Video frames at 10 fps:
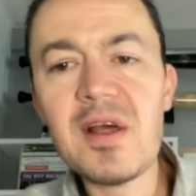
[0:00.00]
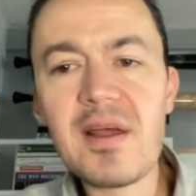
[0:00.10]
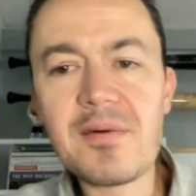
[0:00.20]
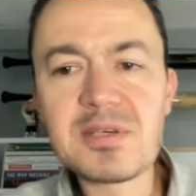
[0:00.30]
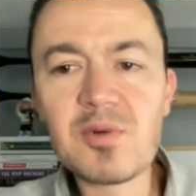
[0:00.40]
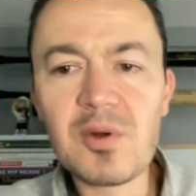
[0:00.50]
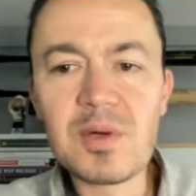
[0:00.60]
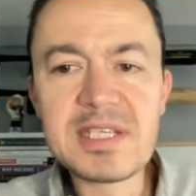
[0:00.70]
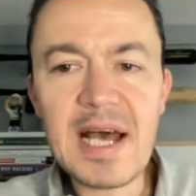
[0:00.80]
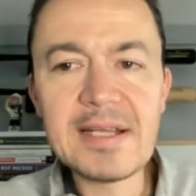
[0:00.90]
There were some good
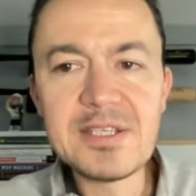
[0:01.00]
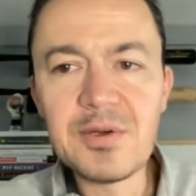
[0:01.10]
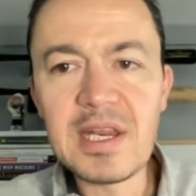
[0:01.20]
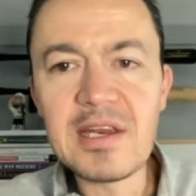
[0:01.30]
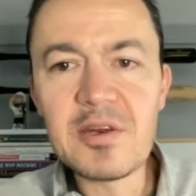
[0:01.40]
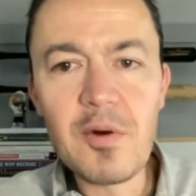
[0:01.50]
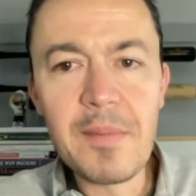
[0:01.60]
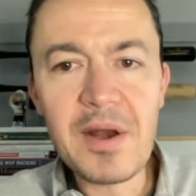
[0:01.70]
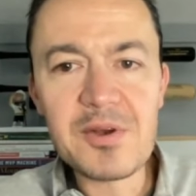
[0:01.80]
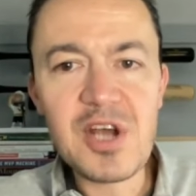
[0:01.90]
ones. I do need to do a
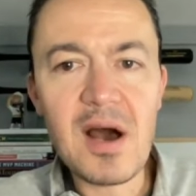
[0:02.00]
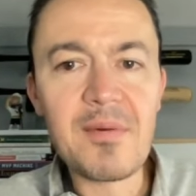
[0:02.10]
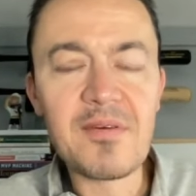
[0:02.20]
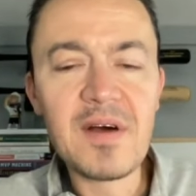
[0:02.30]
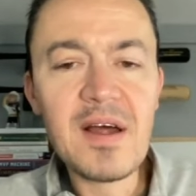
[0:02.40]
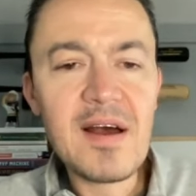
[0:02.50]
better job of